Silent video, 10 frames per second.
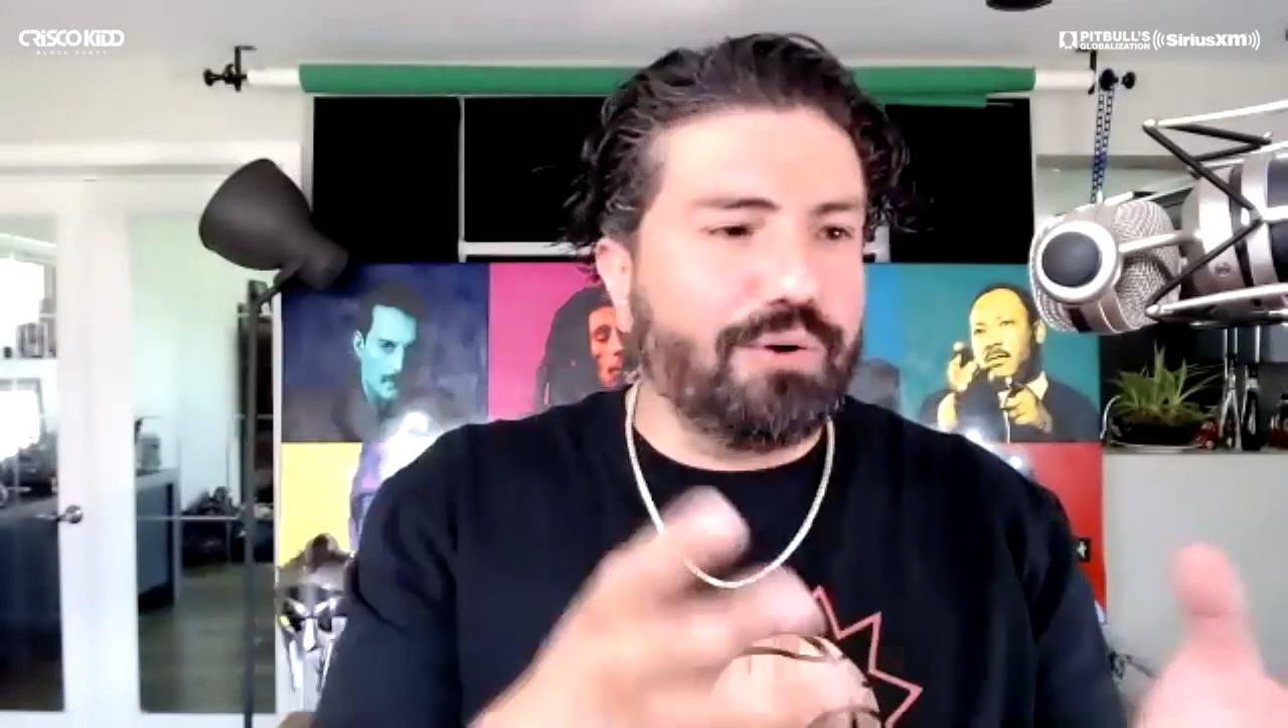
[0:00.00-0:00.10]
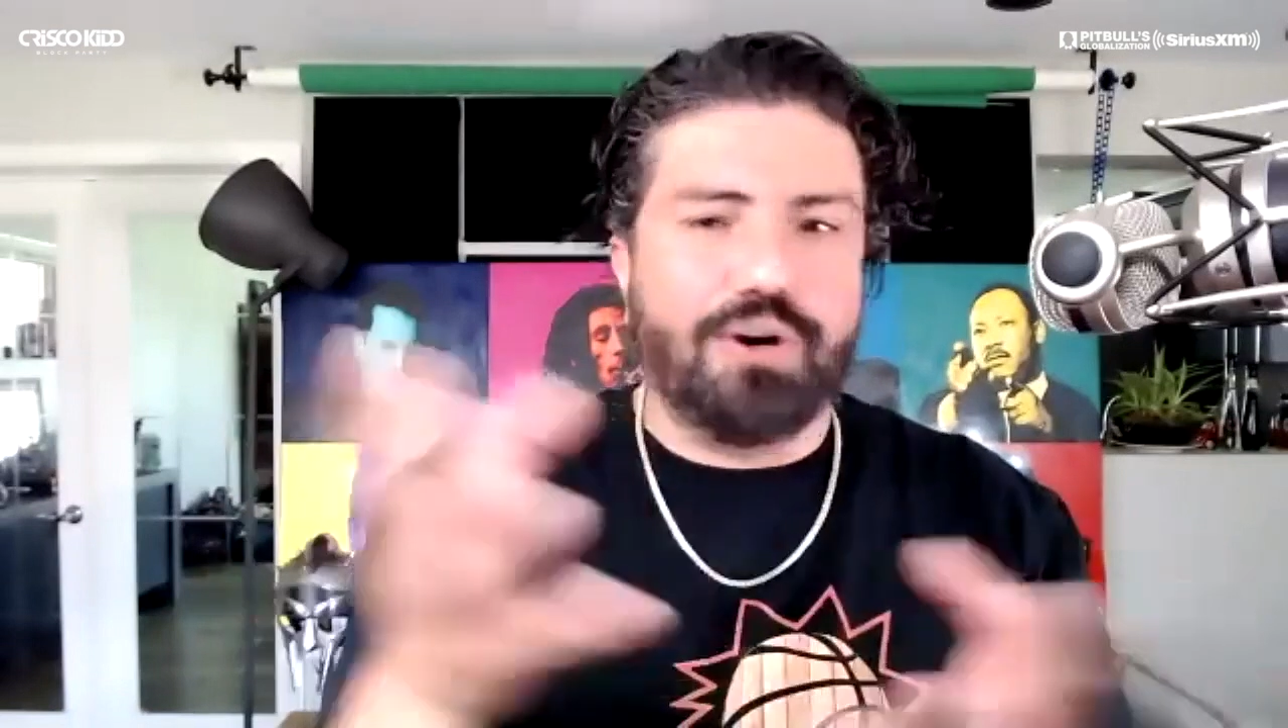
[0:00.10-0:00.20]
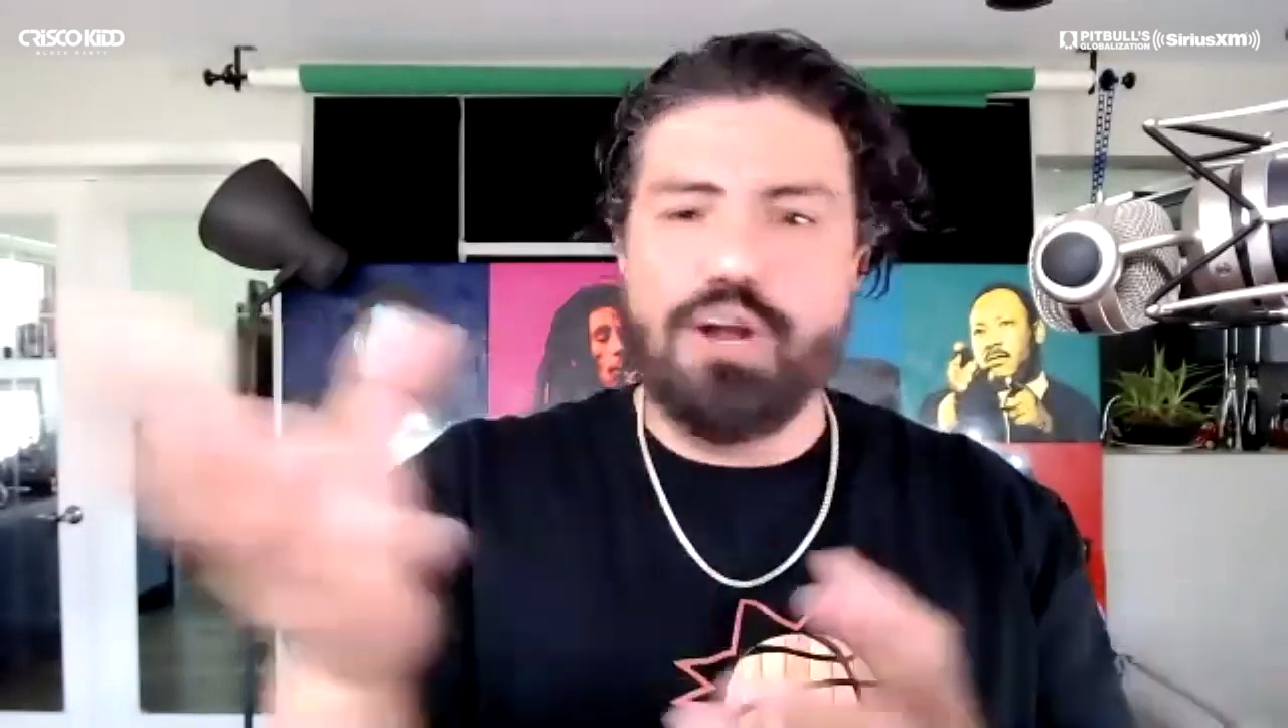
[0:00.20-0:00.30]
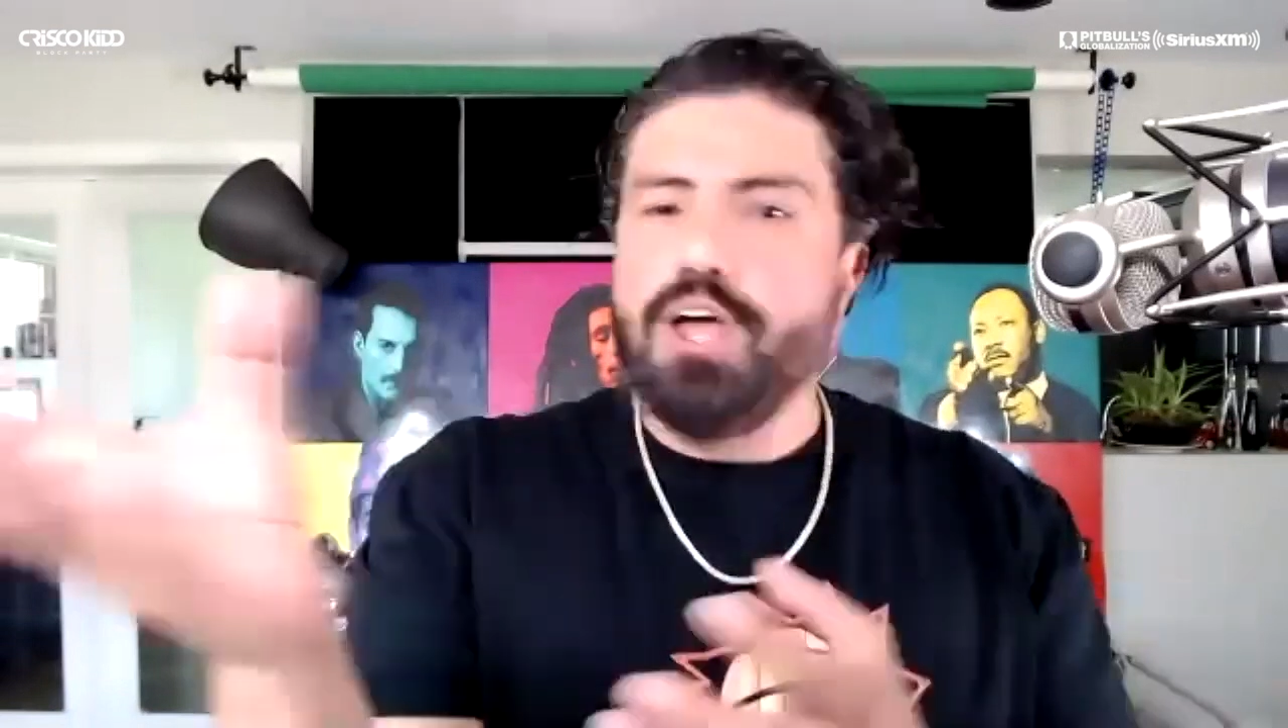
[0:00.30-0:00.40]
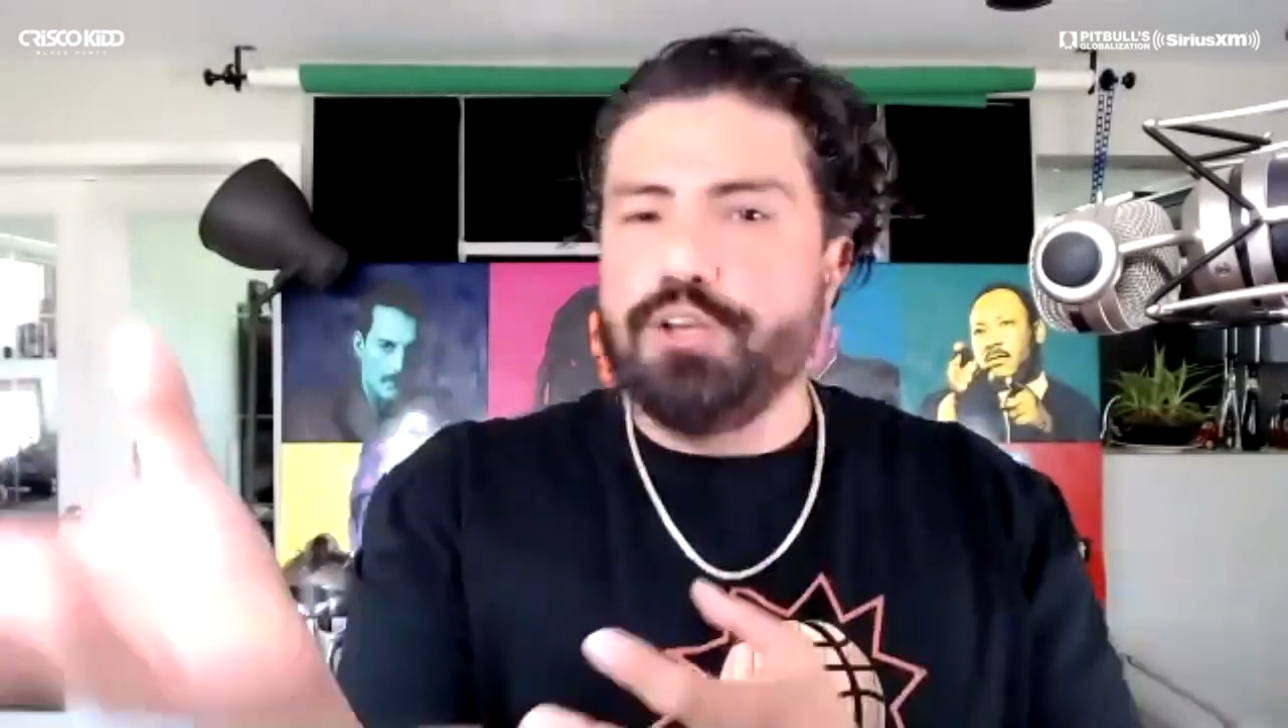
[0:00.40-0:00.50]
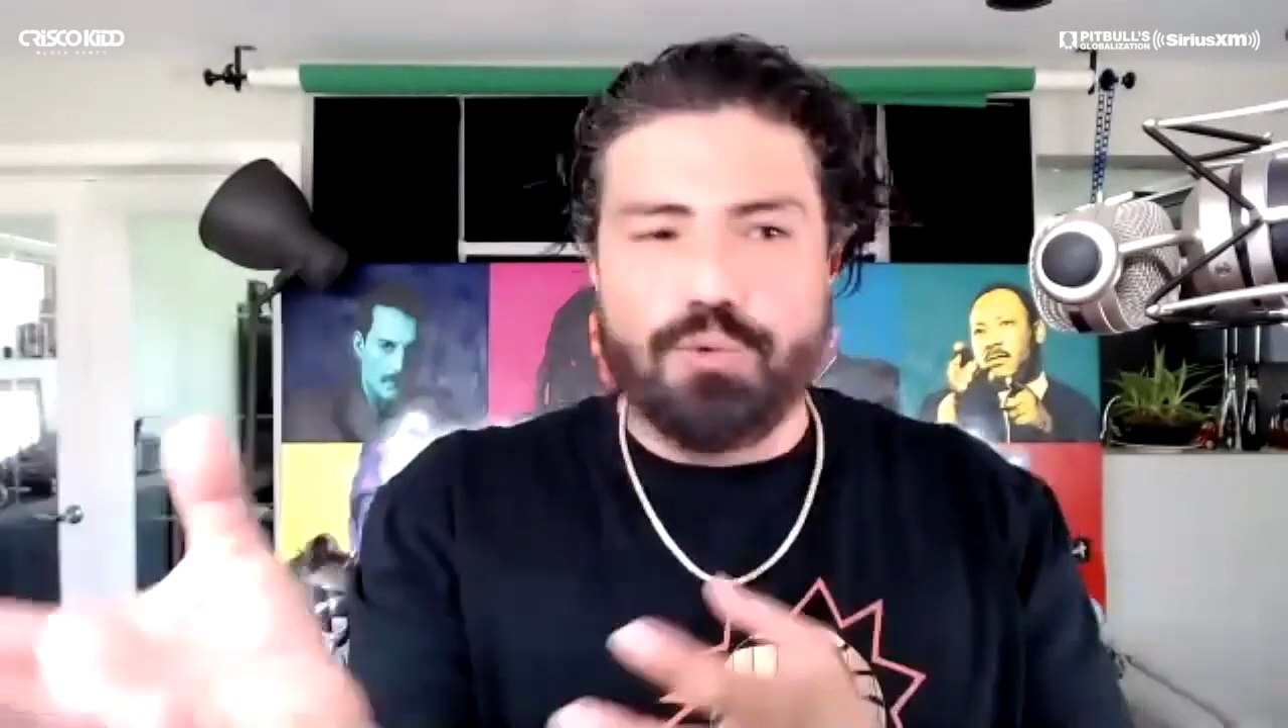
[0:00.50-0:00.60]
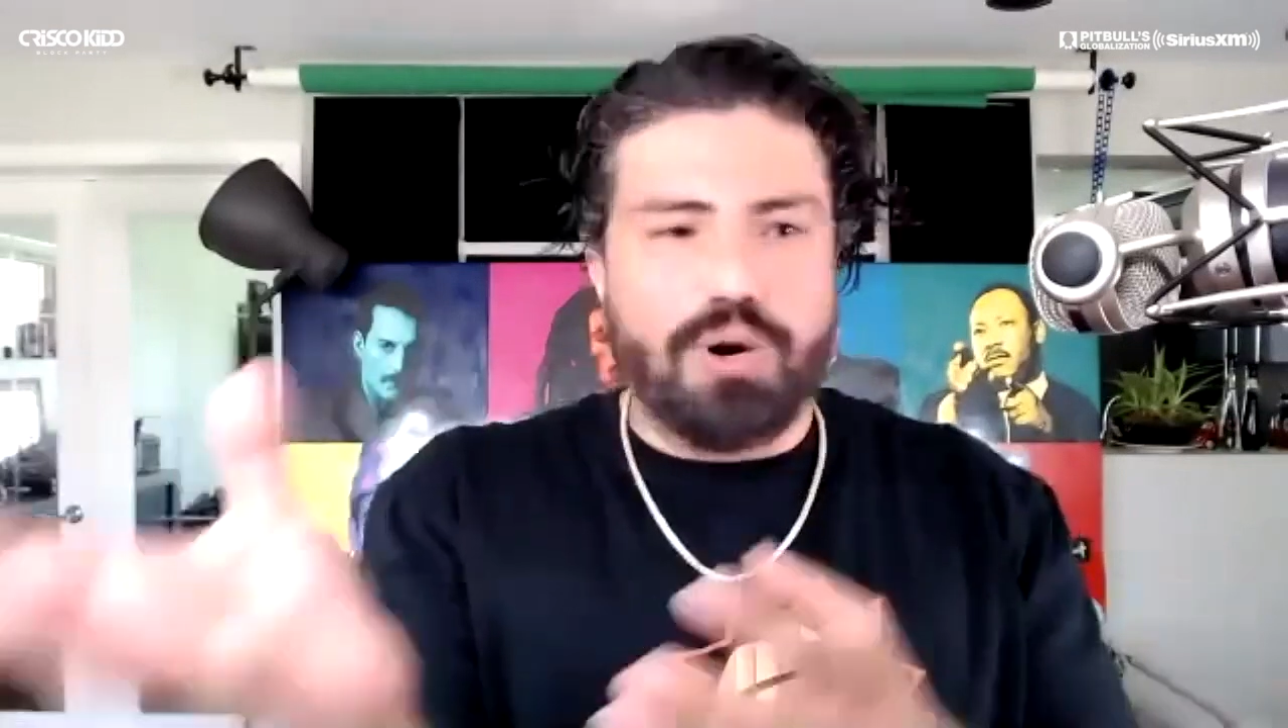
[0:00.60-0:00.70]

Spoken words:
or you